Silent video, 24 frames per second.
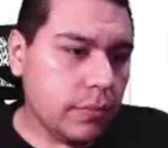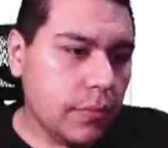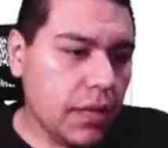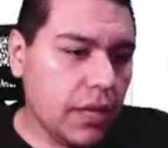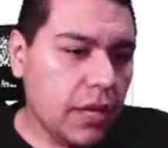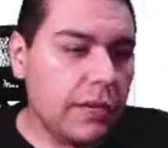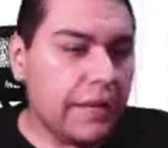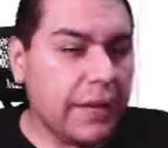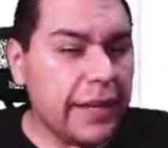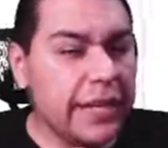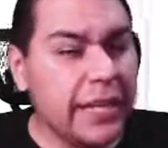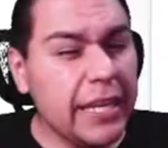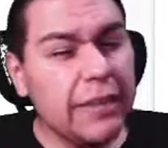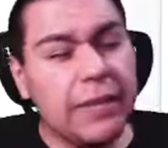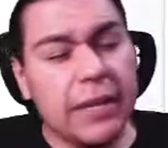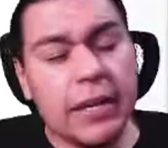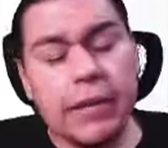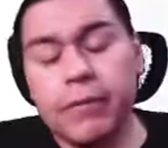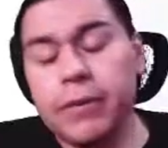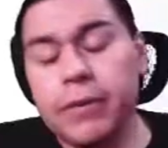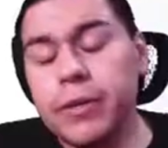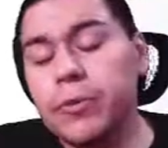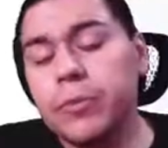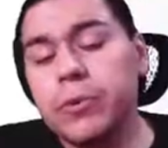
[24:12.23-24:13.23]
If I give
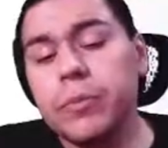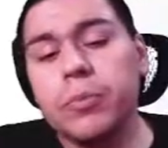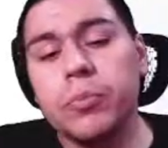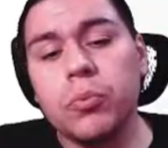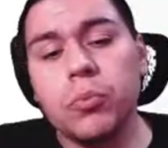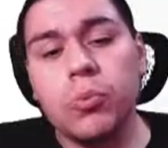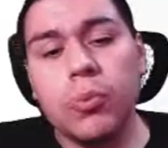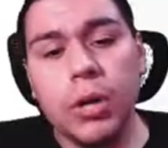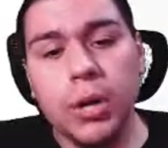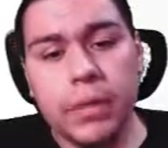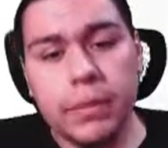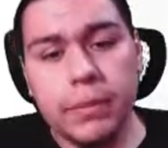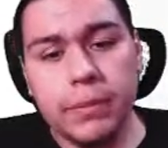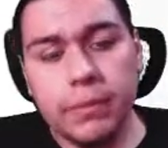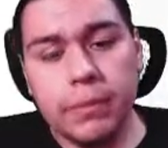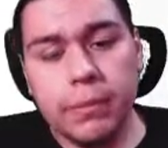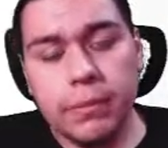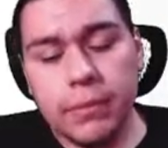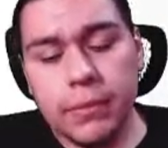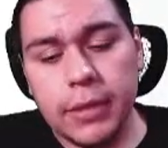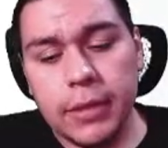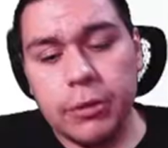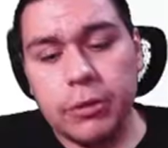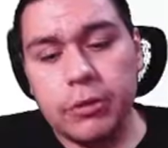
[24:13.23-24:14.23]
every group 1,
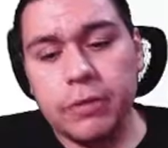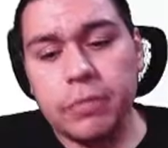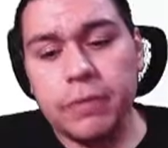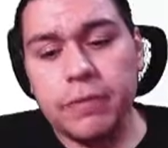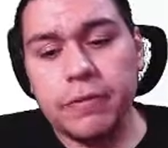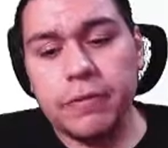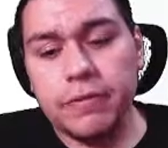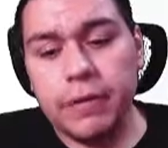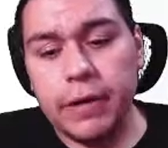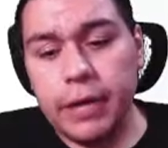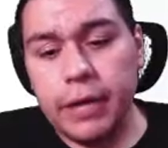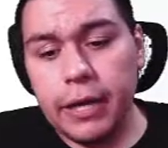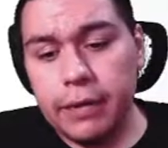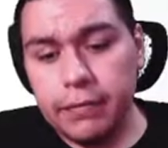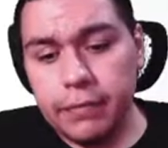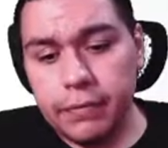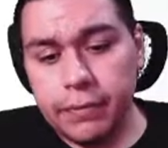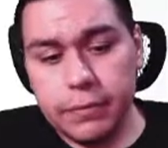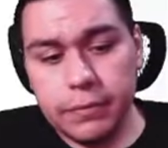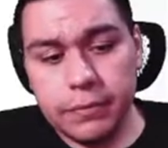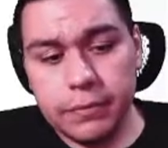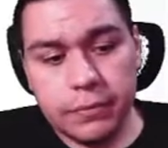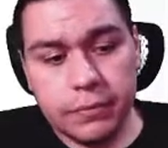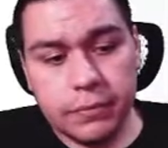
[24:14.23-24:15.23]
that would be 5.
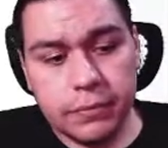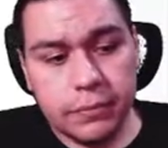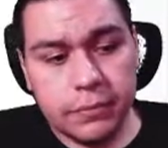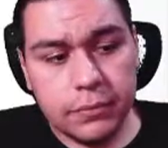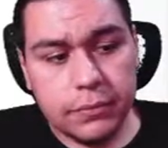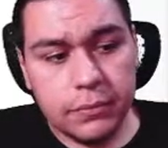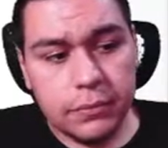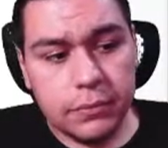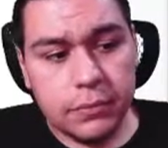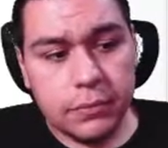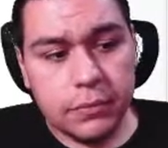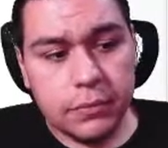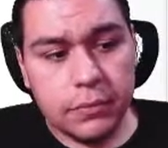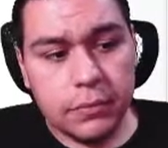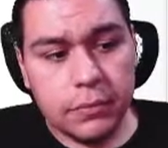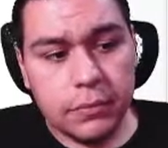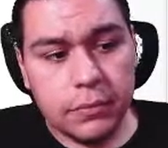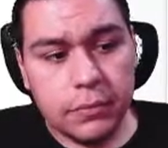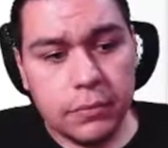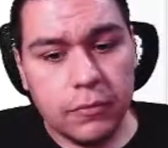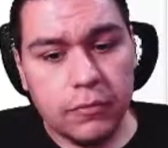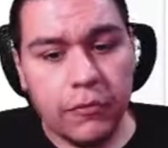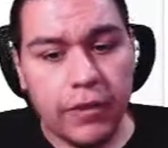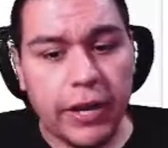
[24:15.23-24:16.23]

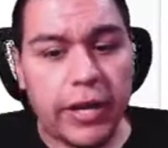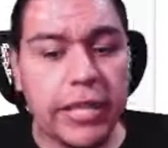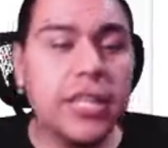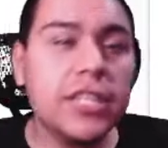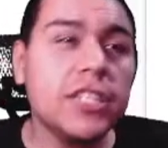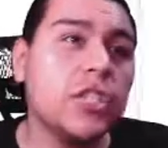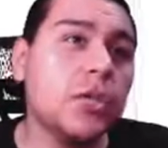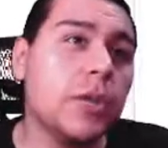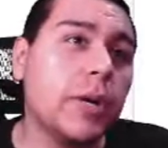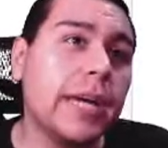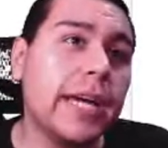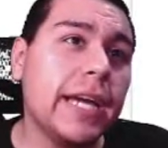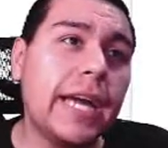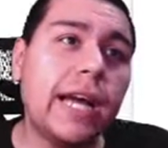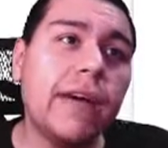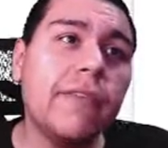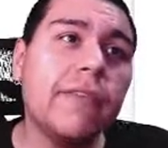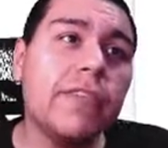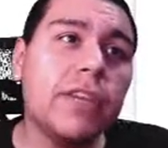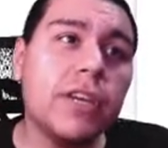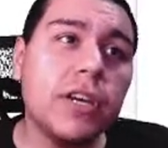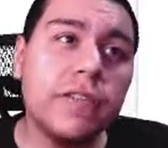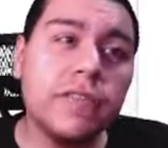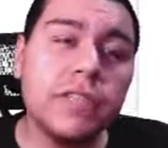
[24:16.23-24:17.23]
Violet, do I
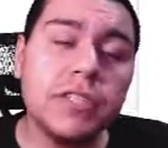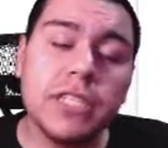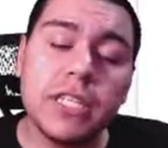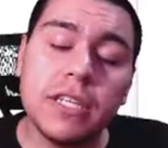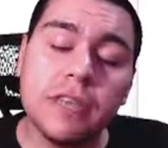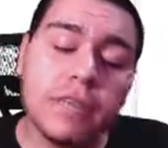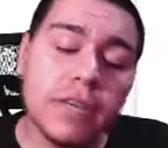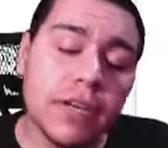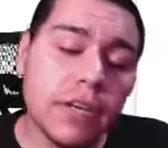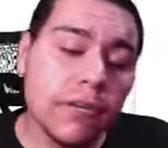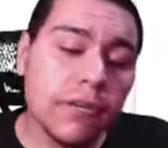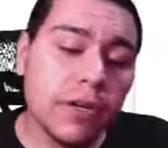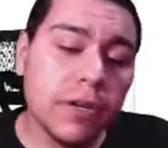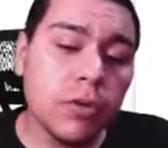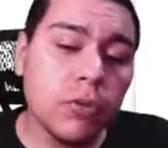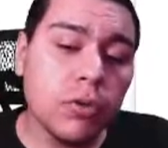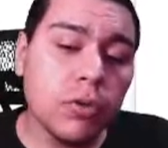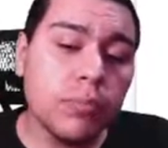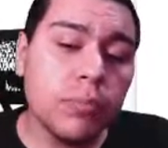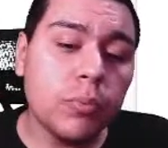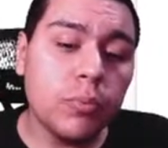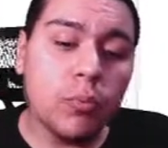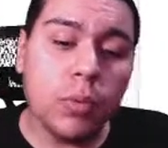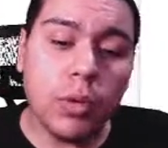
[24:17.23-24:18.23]
have enough to give every
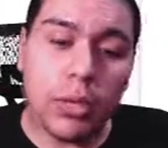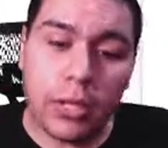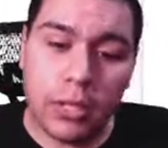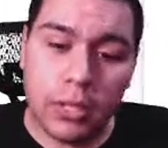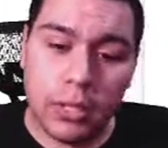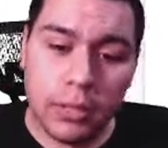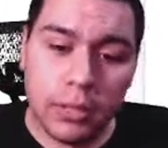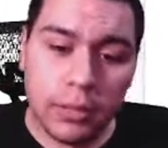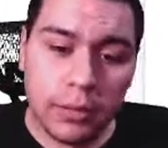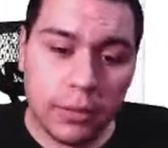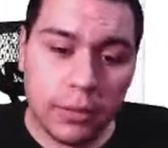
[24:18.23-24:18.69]
group 1?